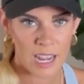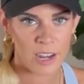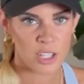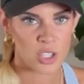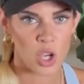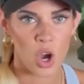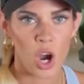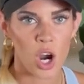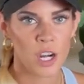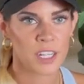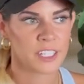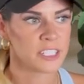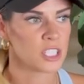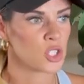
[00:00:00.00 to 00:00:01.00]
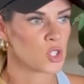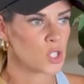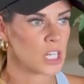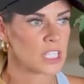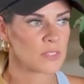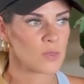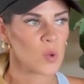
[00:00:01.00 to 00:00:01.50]
It is hard, it is
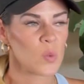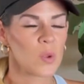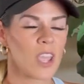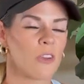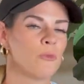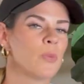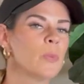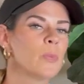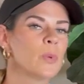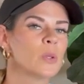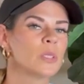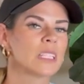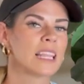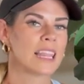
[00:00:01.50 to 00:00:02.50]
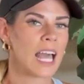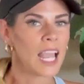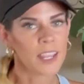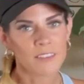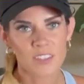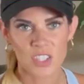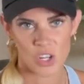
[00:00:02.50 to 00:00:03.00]
stressful. We have people's
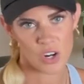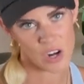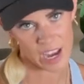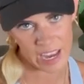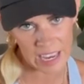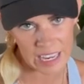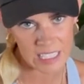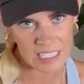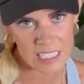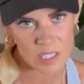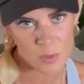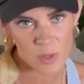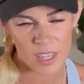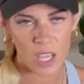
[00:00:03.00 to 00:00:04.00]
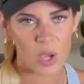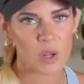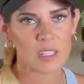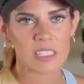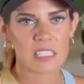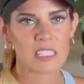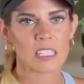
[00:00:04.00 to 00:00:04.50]
lives in our hands when they go
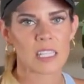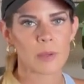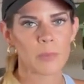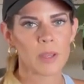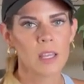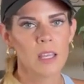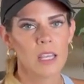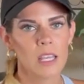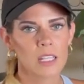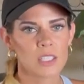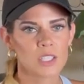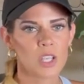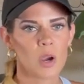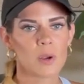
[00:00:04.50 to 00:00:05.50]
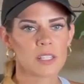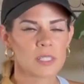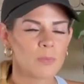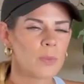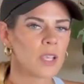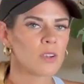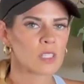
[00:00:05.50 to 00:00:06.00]
to sleep. So it's a
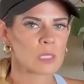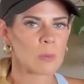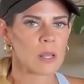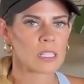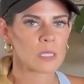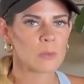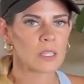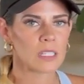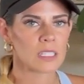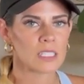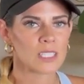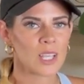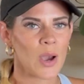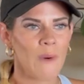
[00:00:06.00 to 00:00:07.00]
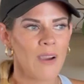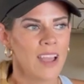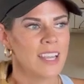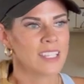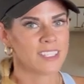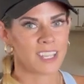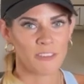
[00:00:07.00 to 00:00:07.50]
big responsibility. So
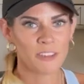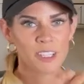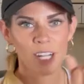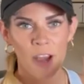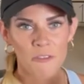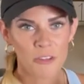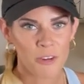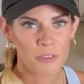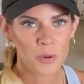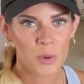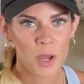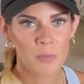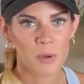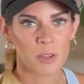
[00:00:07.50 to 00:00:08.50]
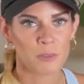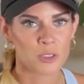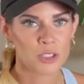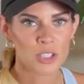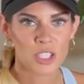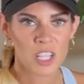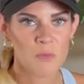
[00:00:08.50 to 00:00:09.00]
definitely not for everyone, but if you're
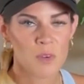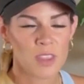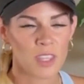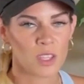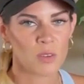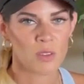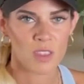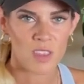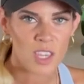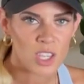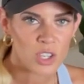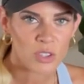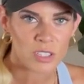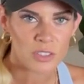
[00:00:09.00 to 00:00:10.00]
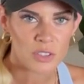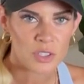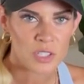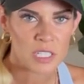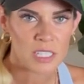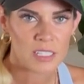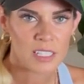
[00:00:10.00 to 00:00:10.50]
someone that you think you're
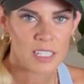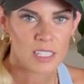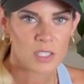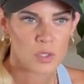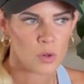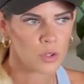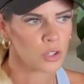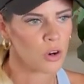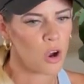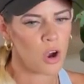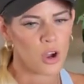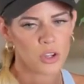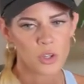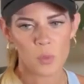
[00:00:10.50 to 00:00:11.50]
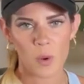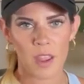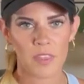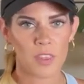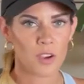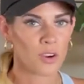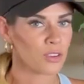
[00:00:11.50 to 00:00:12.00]
interested in this, or you're on your way
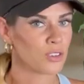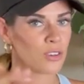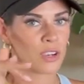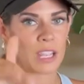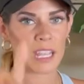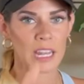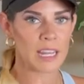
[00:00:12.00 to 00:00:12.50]
there, or you're in